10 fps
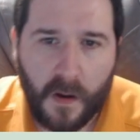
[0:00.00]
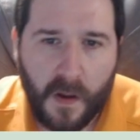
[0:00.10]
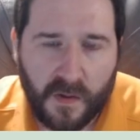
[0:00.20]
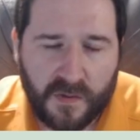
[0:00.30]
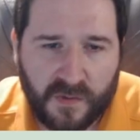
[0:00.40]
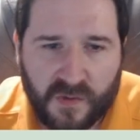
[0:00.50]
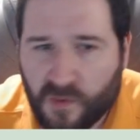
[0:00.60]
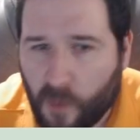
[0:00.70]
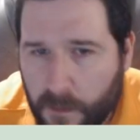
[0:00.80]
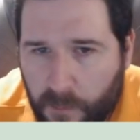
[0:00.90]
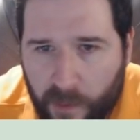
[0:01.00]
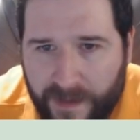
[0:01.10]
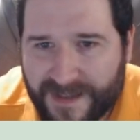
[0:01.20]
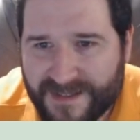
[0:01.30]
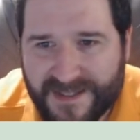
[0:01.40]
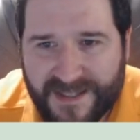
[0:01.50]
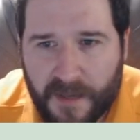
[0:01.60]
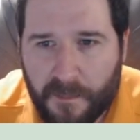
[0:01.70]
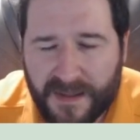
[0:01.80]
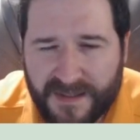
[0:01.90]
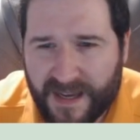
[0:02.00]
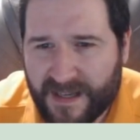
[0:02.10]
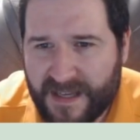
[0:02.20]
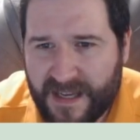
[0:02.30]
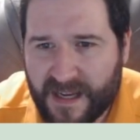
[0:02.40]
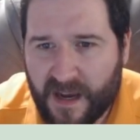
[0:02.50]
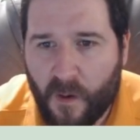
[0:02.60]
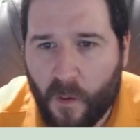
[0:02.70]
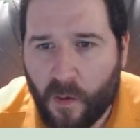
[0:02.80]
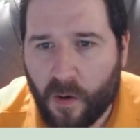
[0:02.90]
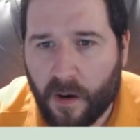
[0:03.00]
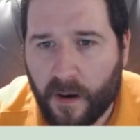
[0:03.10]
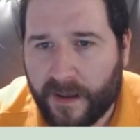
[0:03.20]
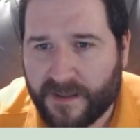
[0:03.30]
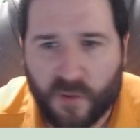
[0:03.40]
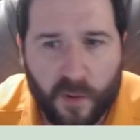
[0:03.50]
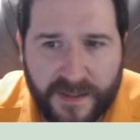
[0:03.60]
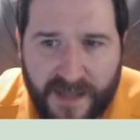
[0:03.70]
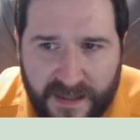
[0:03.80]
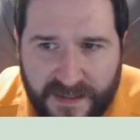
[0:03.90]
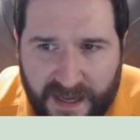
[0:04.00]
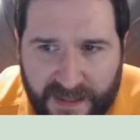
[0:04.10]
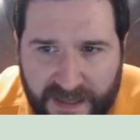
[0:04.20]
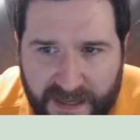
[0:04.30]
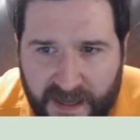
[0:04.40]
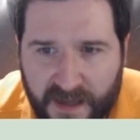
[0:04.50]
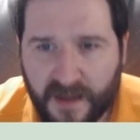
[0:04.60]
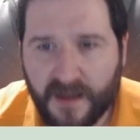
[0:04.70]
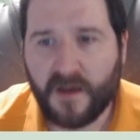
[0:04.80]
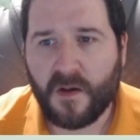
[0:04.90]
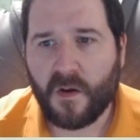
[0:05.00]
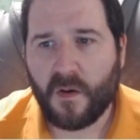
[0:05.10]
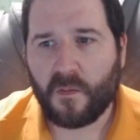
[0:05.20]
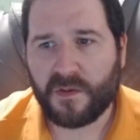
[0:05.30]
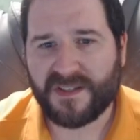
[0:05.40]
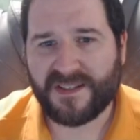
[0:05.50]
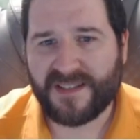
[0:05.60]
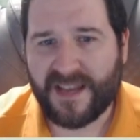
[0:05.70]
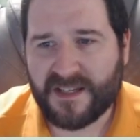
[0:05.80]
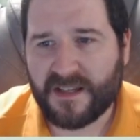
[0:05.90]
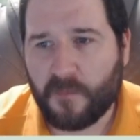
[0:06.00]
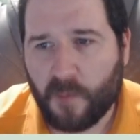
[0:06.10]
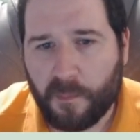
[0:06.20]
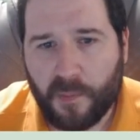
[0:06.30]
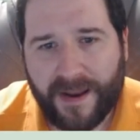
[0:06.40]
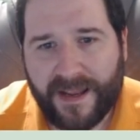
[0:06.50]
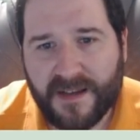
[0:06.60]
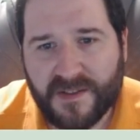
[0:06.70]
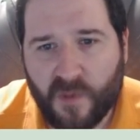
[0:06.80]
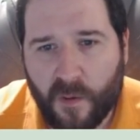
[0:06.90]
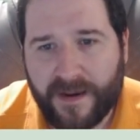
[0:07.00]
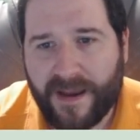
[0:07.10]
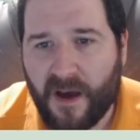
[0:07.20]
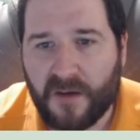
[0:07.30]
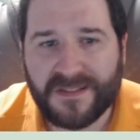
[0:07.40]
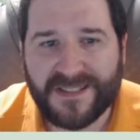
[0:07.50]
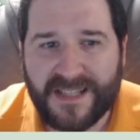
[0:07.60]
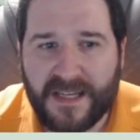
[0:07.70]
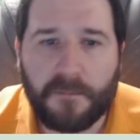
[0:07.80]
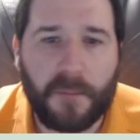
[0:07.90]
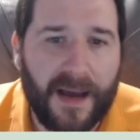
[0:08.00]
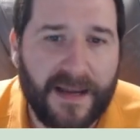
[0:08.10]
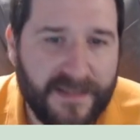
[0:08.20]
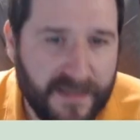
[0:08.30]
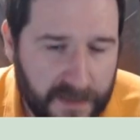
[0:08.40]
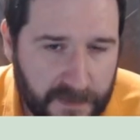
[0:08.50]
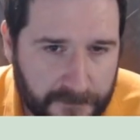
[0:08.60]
So storyboarding is a cinema technique or a storytelling technique, which is essentially we're breaking a story down scene by scene.